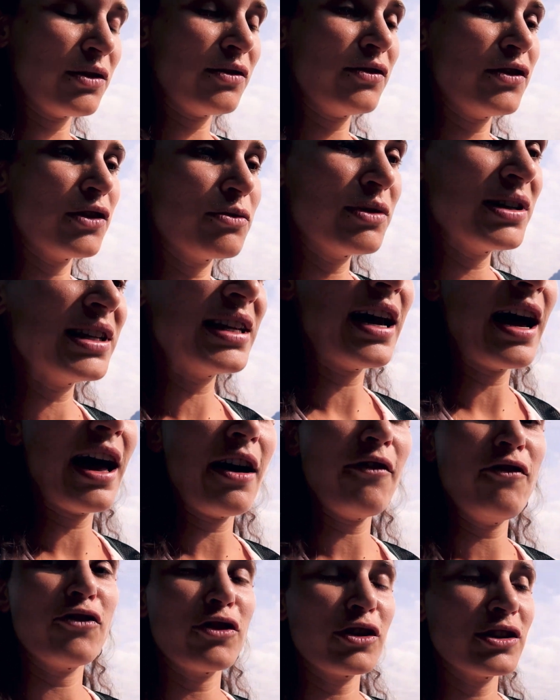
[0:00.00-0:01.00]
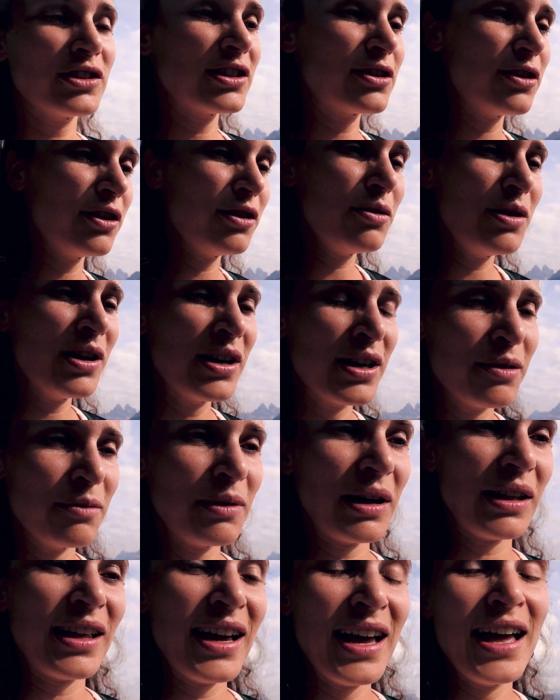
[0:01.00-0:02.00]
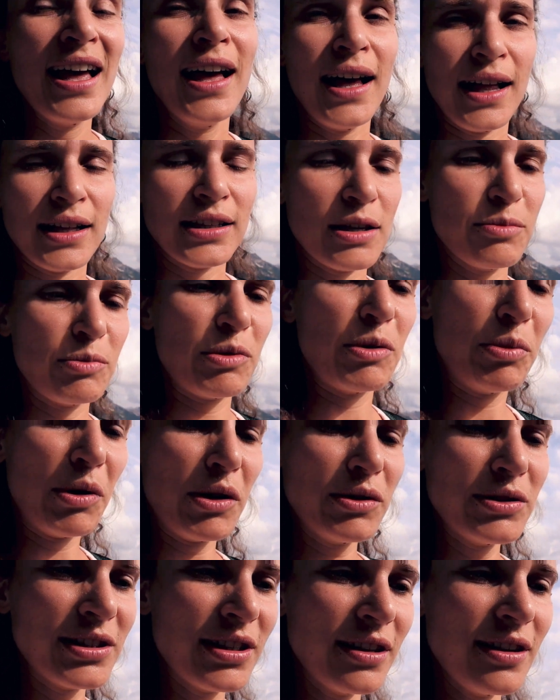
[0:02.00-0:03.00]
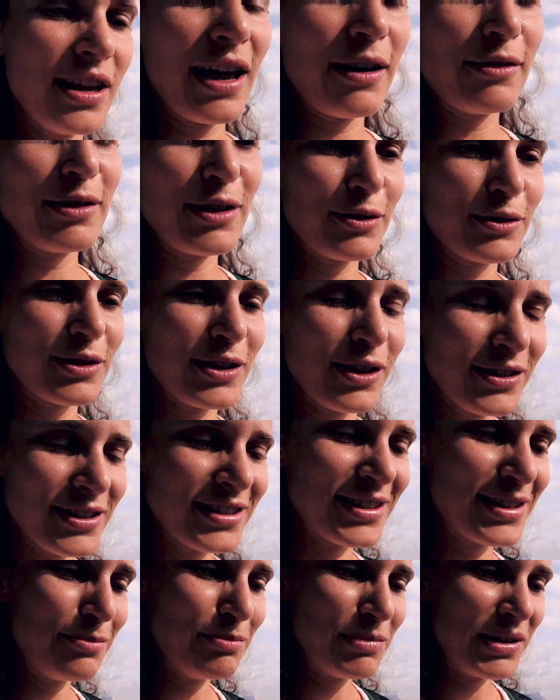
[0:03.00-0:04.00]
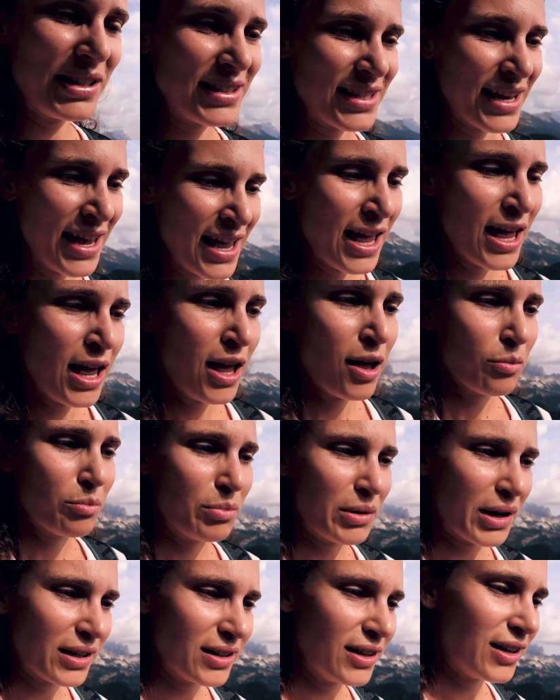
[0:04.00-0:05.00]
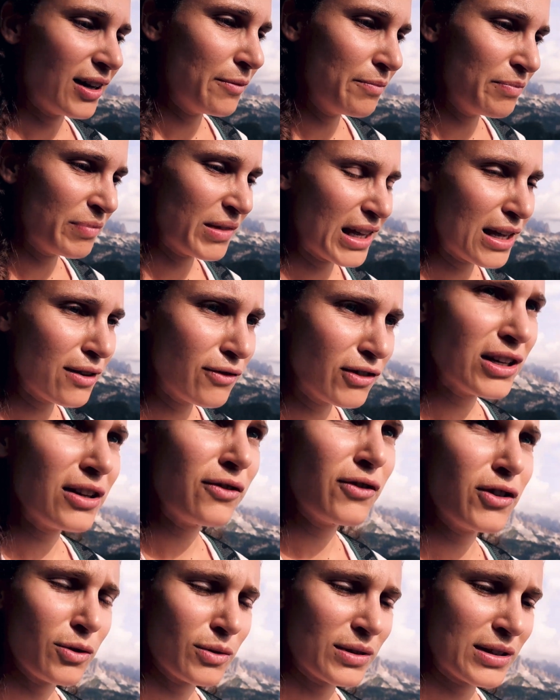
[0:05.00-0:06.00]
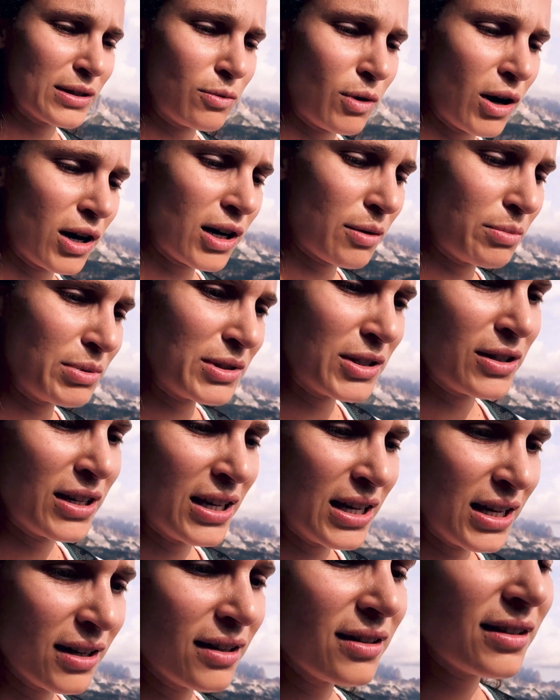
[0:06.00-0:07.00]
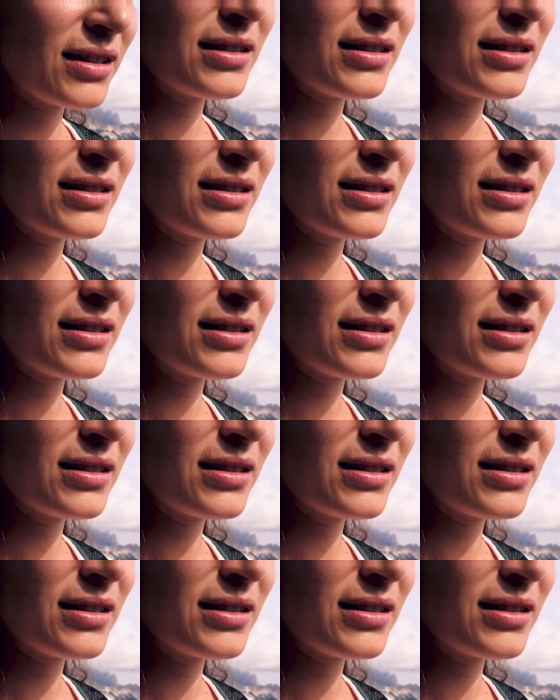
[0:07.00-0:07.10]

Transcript: if you really have vertigo, well, I'll keep you posted how it goes on the steep bit. But even if you only walk up to here,